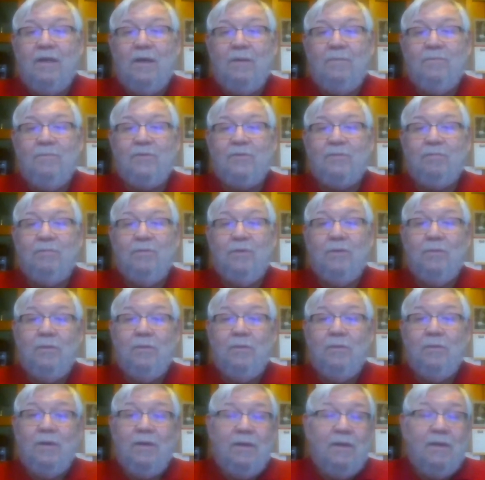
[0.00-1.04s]
comes
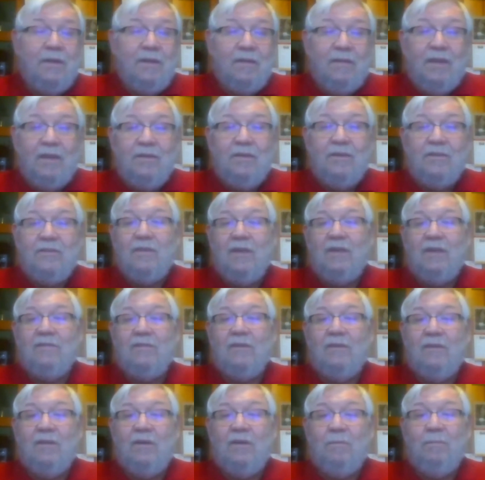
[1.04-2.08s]
through. They did slice a
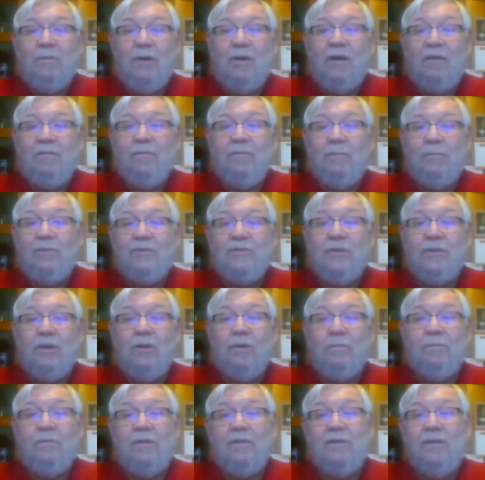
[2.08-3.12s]
little bit off of
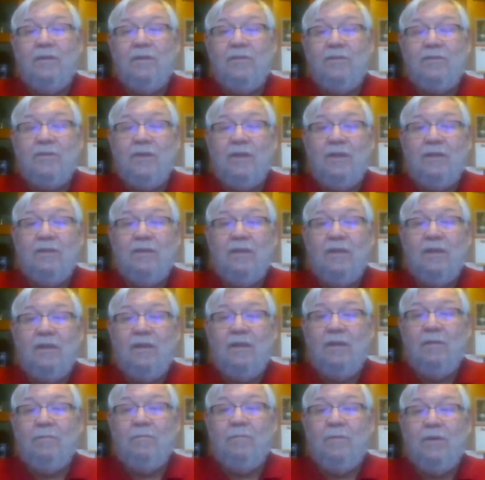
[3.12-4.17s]
Brazil, but didn't change
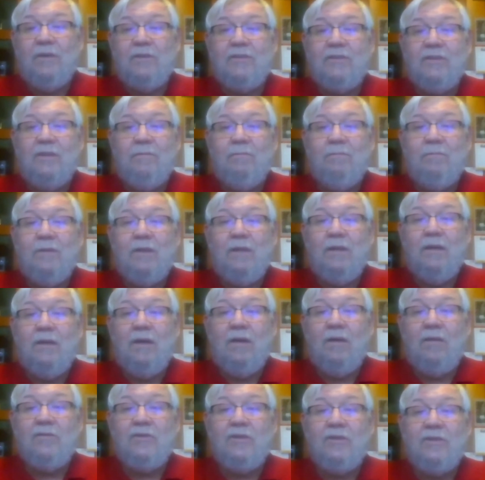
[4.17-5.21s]
much in
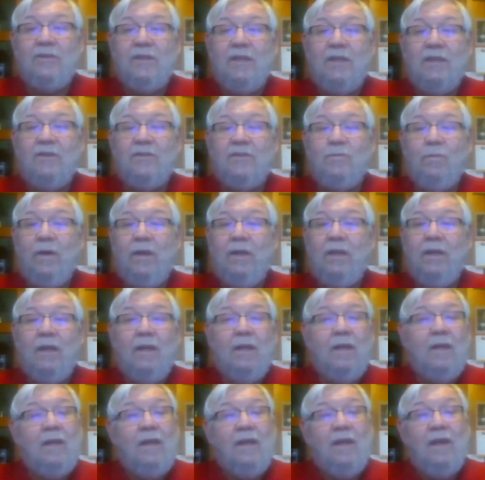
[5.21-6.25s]
Argentina's wheat.
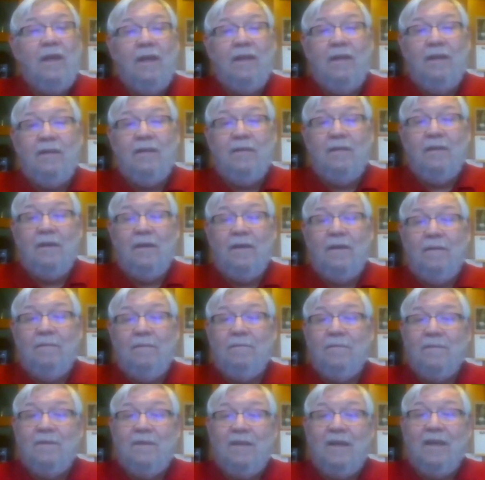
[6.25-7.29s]
And then
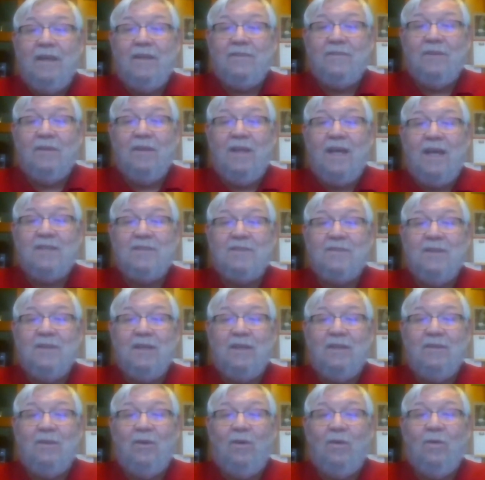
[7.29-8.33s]
I guess the last
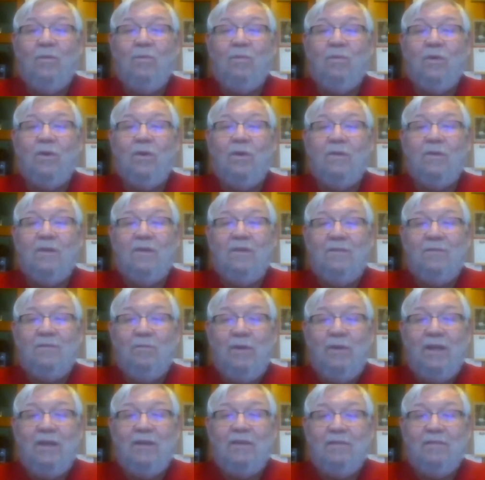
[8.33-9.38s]
thing in the whole world
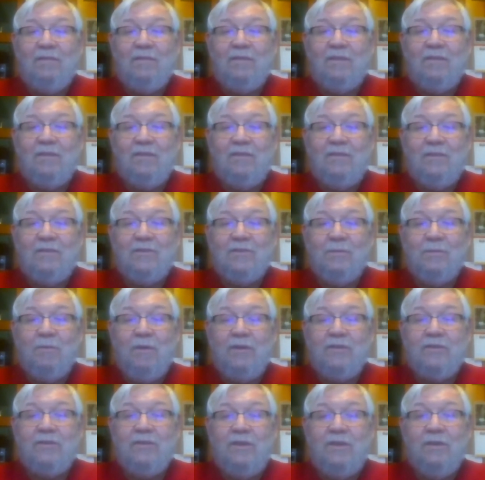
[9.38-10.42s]
wheat
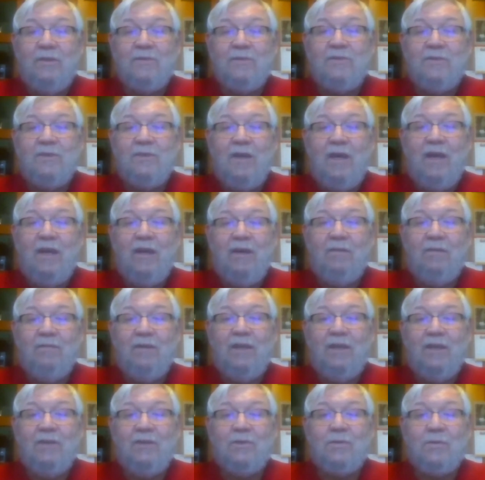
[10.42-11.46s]
situation, the USDA
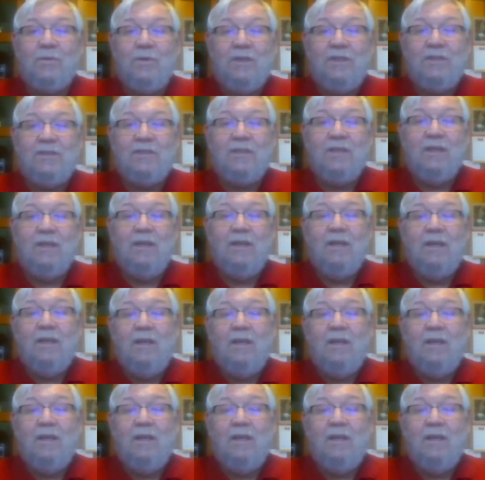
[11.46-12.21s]
only increased